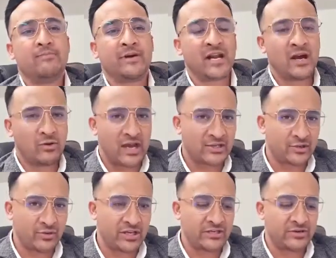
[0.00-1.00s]
but I would like
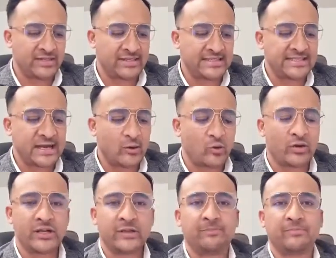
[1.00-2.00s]
to reiterate, these are
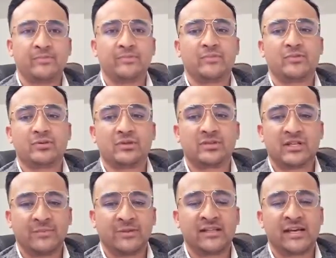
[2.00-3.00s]
already
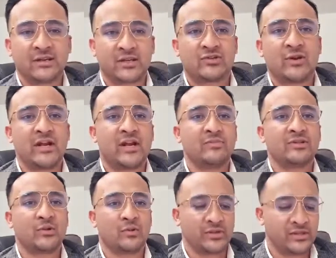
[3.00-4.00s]
something that the Australian
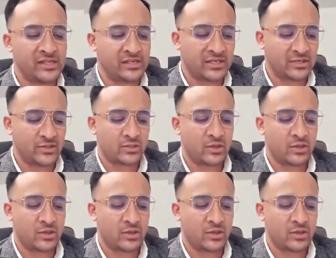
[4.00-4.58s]
government is already thinking.